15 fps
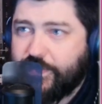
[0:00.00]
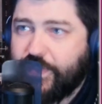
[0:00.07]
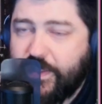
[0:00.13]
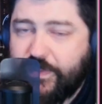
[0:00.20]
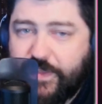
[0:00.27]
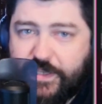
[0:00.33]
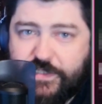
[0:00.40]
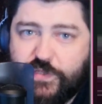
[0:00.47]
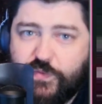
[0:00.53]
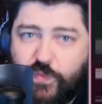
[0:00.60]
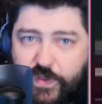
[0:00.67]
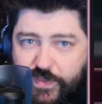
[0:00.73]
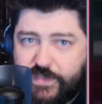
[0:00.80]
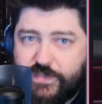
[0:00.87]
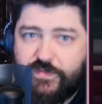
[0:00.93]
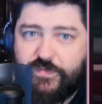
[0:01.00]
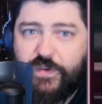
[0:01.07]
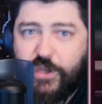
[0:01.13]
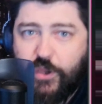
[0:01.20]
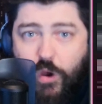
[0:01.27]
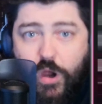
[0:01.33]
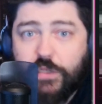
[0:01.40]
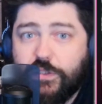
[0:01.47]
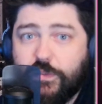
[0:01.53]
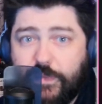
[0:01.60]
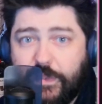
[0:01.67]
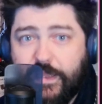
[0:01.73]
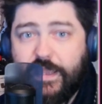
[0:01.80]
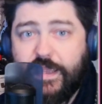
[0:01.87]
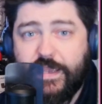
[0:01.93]
This is what this video
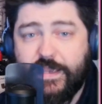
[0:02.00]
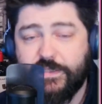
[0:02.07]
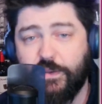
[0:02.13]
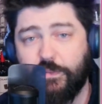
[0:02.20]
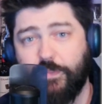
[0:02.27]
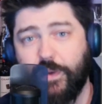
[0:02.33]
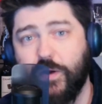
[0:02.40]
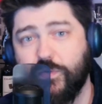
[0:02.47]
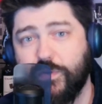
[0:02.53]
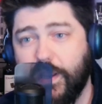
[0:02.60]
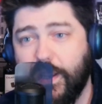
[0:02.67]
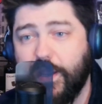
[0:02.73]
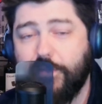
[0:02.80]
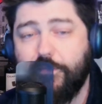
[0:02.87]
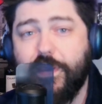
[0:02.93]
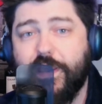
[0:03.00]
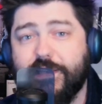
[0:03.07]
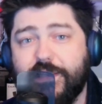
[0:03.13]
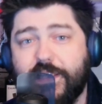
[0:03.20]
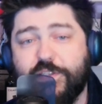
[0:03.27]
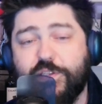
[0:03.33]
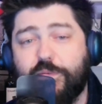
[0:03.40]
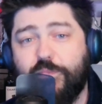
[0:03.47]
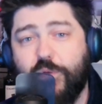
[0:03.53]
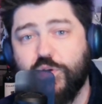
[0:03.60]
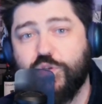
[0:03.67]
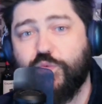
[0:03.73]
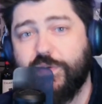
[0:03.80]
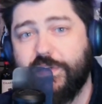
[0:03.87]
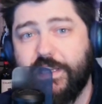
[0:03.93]
ultimately is about, because it's the
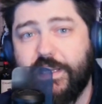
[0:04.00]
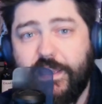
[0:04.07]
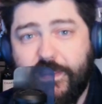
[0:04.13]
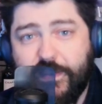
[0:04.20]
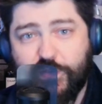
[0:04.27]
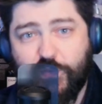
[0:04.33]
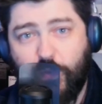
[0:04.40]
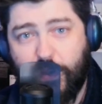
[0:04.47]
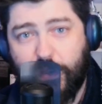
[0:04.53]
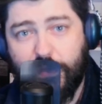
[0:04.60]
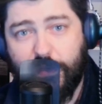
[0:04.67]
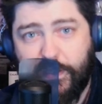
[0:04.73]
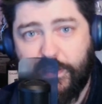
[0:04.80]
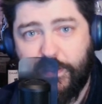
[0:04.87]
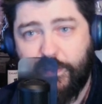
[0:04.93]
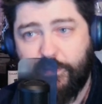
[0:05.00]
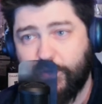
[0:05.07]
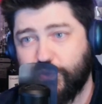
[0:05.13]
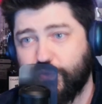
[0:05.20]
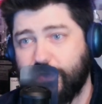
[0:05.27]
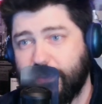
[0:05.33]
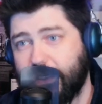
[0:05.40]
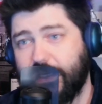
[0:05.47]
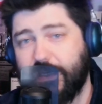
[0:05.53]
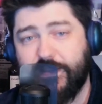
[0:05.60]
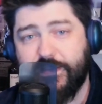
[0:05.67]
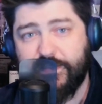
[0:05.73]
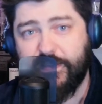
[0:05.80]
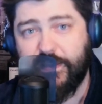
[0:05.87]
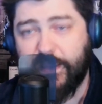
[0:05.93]
most ridiculous one, the most
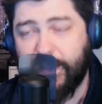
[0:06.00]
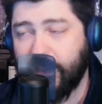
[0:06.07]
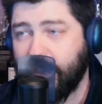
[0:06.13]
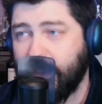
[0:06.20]
ridiculous thing.